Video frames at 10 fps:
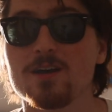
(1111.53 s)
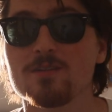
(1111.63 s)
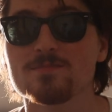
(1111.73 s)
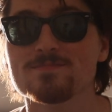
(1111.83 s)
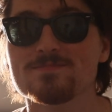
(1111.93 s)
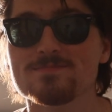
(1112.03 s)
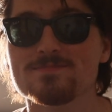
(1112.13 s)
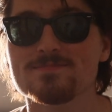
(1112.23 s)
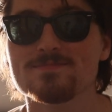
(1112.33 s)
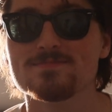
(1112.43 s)
out
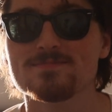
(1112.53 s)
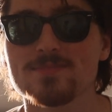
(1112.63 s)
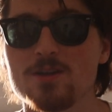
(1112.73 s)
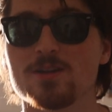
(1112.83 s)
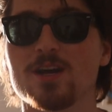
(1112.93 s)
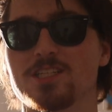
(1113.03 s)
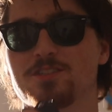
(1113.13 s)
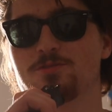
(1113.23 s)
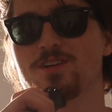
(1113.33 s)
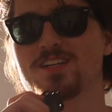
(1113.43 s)
how to not
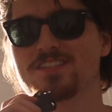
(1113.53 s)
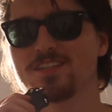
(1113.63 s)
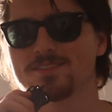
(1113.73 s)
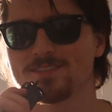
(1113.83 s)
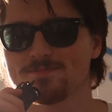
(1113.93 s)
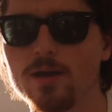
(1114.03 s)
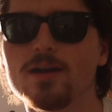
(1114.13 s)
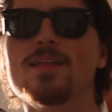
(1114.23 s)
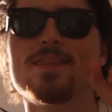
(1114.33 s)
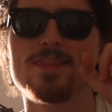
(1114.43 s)
destroy ourselves.
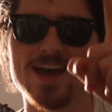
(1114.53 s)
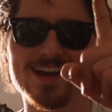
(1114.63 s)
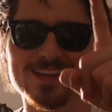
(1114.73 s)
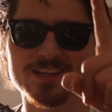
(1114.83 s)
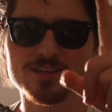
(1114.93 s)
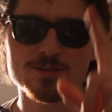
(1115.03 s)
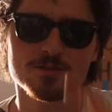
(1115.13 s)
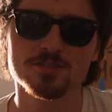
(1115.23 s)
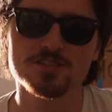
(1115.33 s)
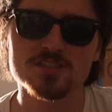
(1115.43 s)
That
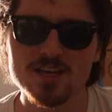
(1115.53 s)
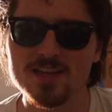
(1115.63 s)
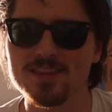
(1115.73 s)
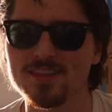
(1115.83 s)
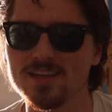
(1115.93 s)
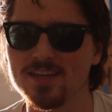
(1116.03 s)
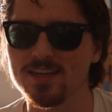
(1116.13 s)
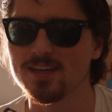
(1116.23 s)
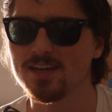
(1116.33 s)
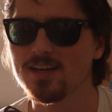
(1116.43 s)
concludes
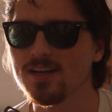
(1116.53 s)
the,